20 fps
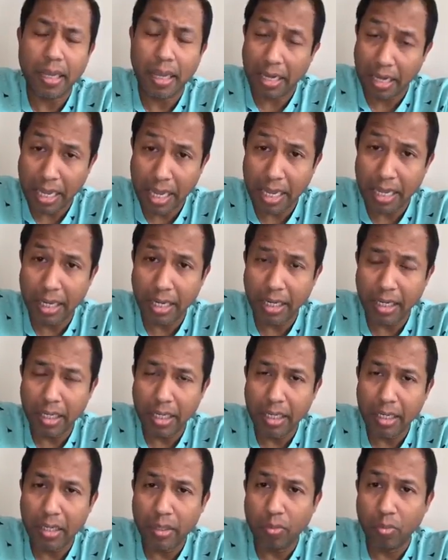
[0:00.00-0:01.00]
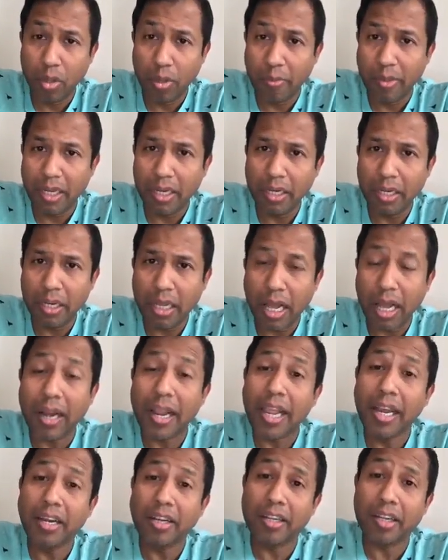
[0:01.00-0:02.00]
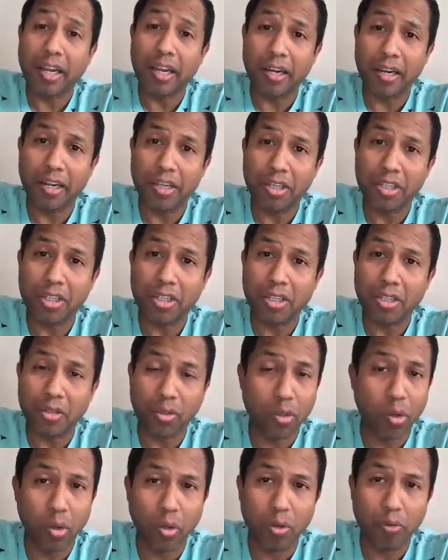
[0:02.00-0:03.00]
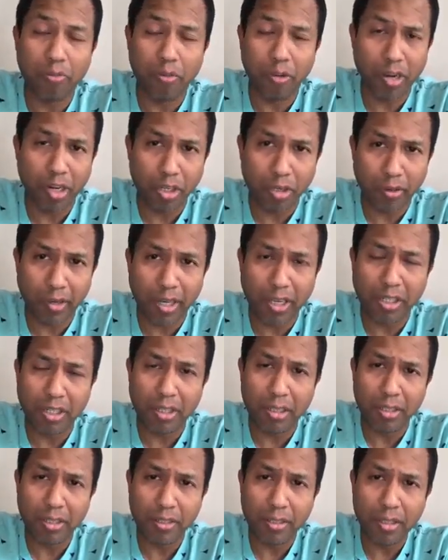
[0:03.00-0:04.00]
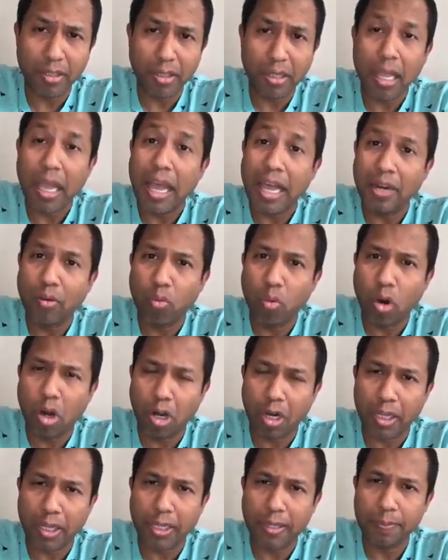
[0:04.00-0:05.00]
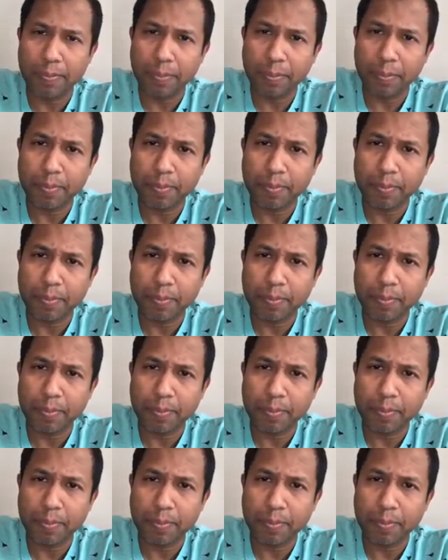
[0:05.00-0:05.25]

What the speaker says: And here, women are encouraged to go for education and work.